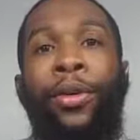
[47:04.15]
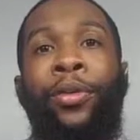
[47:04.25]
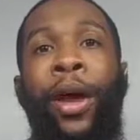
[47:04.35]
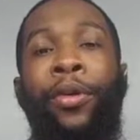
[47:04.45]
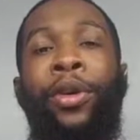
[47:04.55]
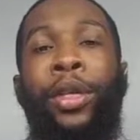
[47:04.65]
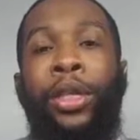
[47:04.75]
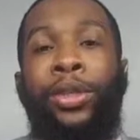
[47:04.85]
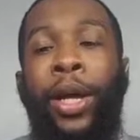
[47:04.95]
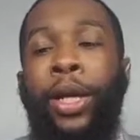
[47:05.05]
around
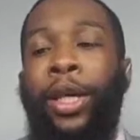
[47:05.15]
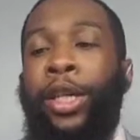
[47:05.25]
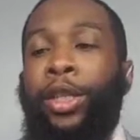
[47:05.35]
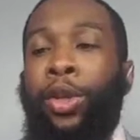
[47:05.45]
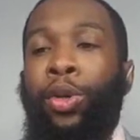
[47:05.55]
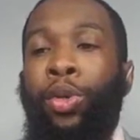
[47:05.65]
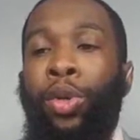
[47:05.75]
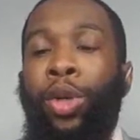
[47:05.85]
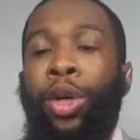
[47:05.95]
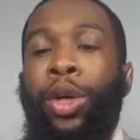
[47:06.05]
rookies, right? So
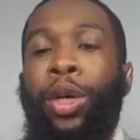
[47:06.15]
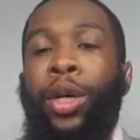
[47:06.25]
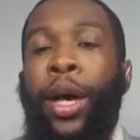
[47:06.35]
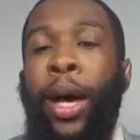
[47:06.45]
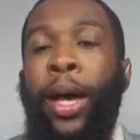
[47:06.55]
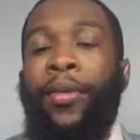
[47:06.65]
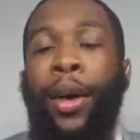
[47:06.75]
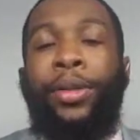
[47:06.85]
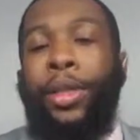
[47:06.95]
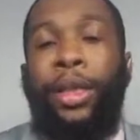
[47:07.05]
if
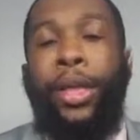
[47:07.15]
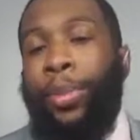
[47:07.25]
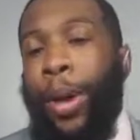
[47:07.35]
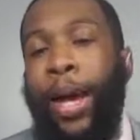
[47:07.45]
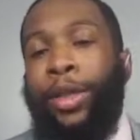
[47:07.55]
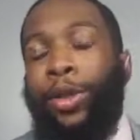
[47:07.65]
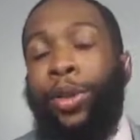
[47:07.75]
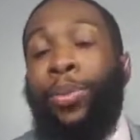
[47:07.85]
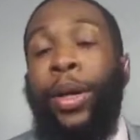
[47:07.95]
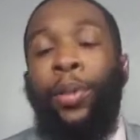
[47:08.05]
I was the Knicks, I'd pass on
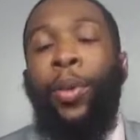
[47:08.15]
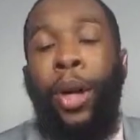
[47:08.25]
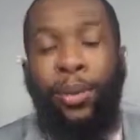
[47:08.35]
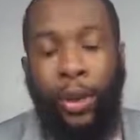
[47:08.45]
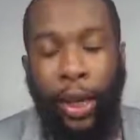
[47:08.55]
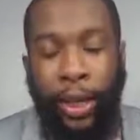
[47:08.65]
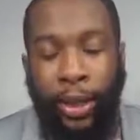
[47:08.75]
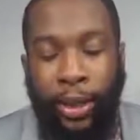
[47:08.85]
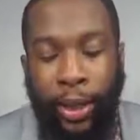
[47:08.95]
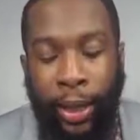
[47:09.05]
him. But what I'm saying
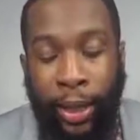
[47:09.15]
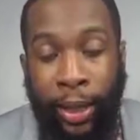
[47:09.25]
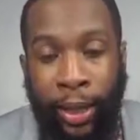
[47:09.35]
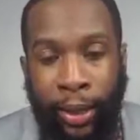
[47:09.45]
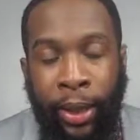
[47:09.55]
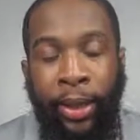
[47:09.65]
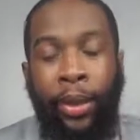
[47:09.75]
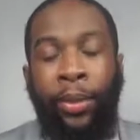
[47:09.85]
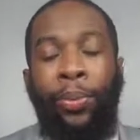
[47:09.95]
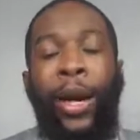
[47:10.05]
is
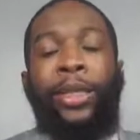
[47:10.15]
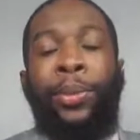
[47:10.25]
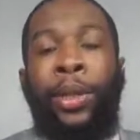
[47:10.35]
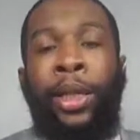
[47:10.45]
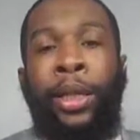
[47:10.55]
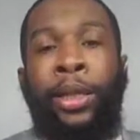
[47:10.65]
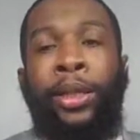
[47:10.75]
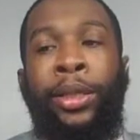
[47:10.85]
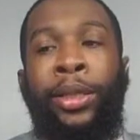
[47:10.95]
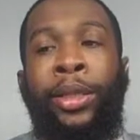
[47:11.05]
the
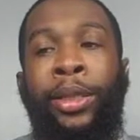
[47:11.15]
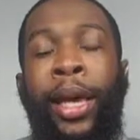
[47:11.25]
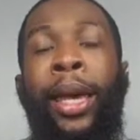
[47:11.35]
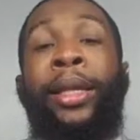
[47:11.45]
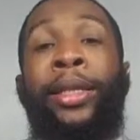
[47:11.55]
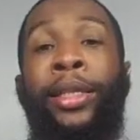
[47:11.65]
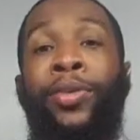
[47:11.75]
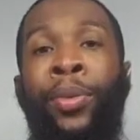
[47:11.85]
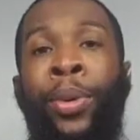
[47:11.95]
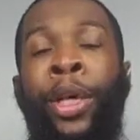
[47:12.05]
possibilities is
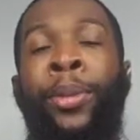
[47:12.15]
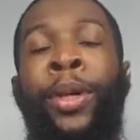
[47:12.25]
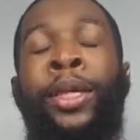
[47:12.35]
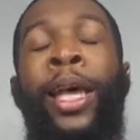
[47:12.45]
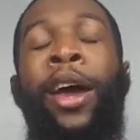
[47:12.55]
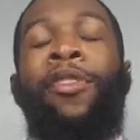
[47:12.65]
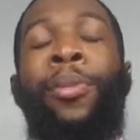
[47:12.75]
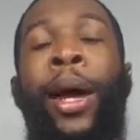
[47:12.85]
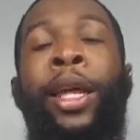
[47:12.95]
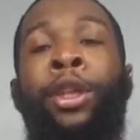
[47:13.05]
endless for Boogie, because
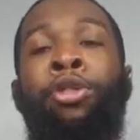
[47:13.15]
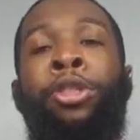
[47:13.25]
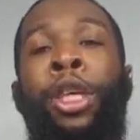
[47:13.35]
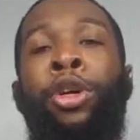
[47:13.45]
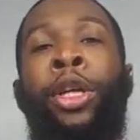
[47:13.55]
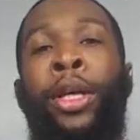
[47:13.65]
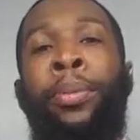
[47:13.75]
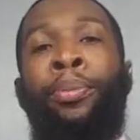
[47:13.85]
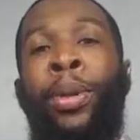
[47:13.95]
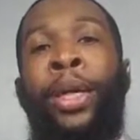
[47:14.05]
everybody knows they're going to
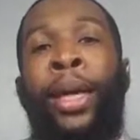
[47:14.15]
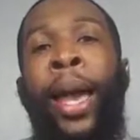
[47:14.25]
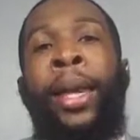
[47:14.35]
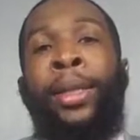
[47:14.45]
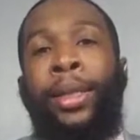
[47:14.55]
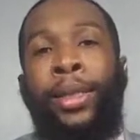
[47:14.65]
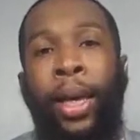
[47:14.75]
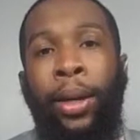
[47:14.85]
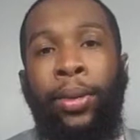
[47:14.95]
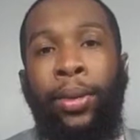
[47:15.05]
get Boogie at a
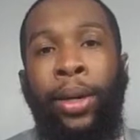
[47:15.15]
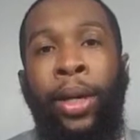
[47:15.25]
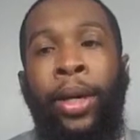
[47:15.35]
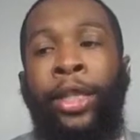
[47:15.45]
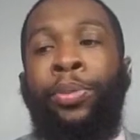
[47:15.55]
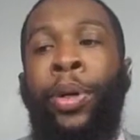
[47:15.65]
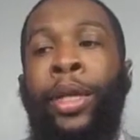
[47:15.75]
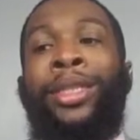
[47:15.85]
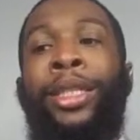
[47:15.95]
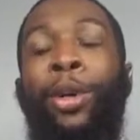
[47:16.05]
discount, because
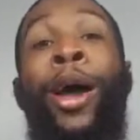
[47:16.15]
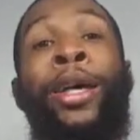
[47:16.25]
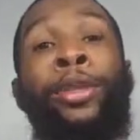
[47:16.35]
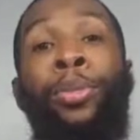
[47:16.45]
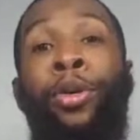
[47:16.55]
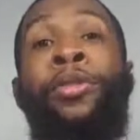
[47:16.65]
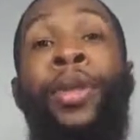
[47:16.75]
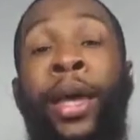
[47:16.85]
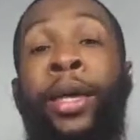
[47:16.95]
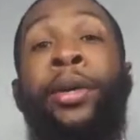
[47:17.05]
Boogie still has to
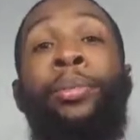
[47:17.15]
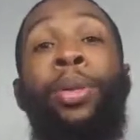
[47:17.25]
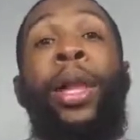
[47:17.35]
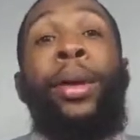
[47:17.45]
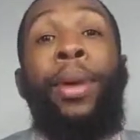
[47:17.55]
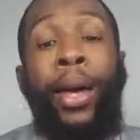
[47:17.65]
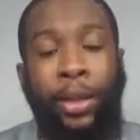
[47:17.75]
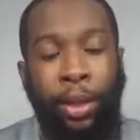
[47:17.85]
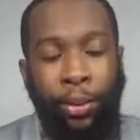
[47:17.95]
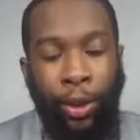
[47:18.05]
prove that he could play
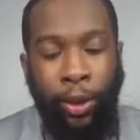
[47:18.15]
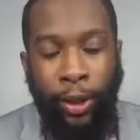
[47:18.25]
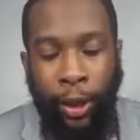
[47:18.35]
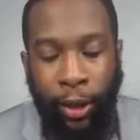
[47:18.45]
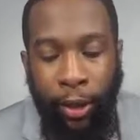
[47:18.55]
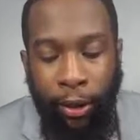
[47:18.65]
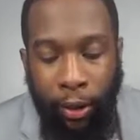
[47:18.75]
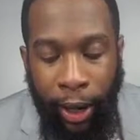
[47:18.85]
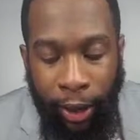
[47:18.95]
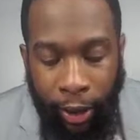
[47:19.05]
basketball,
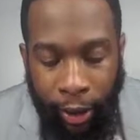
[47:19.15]
right?